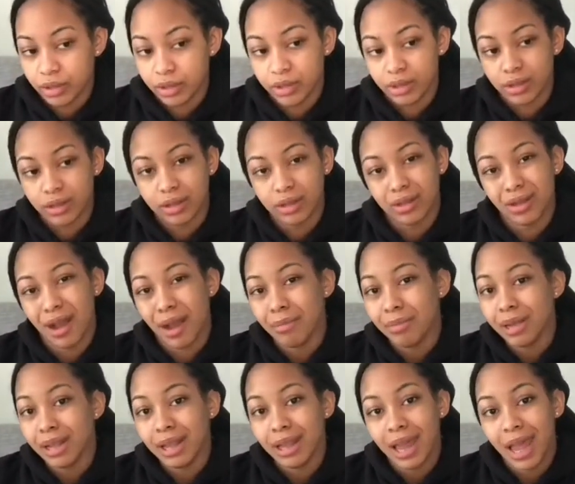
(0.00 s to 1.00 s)
y'all be
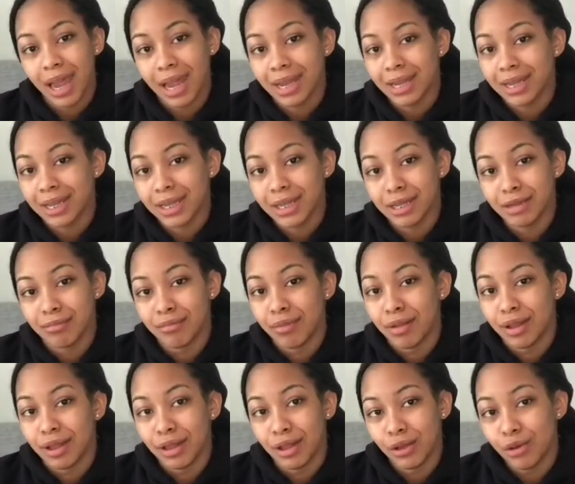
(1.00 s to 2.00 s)
letting these
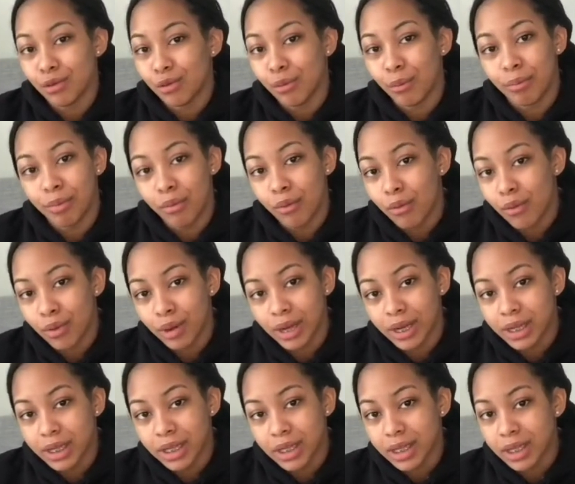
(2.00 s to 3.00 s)
little boys
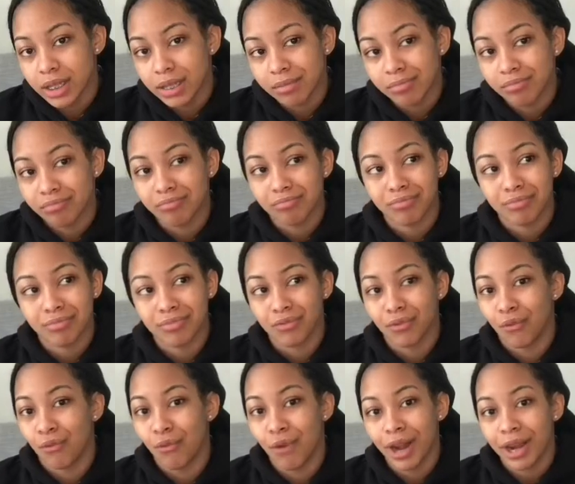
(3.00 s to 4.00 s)

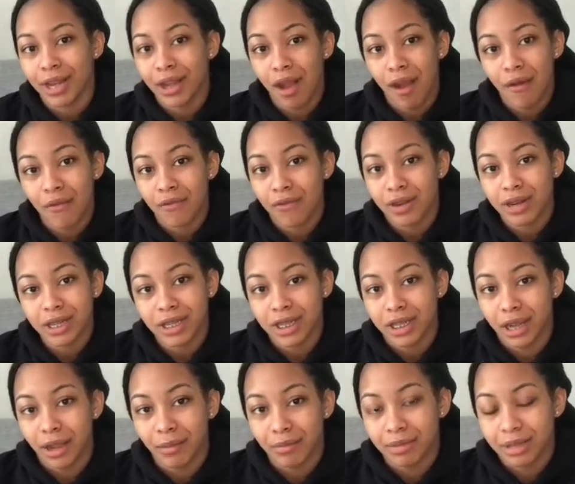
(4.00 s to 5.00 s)
wreck y'all
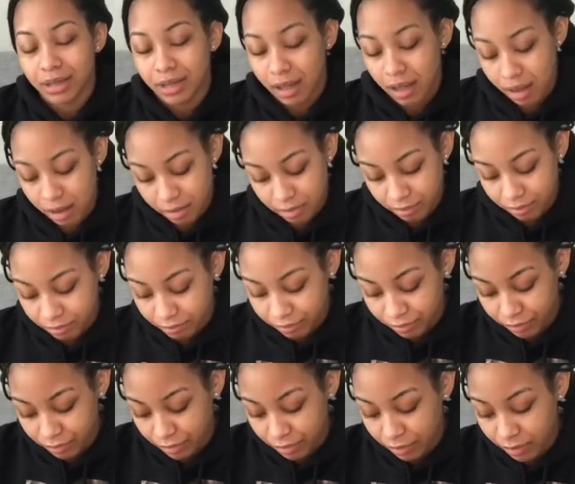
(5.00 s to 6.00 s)
friendships. Like,
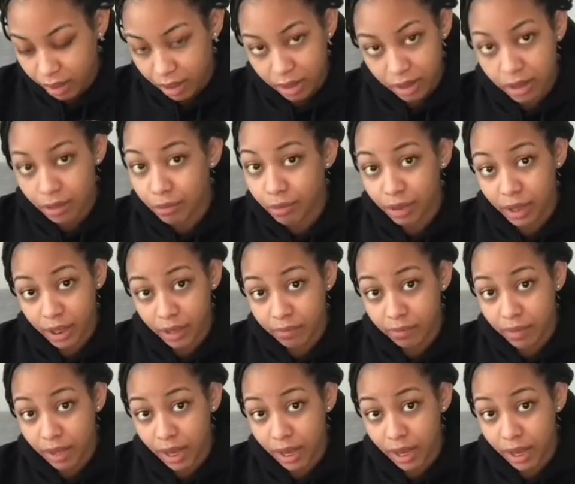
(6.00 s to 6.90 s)
It don't give that.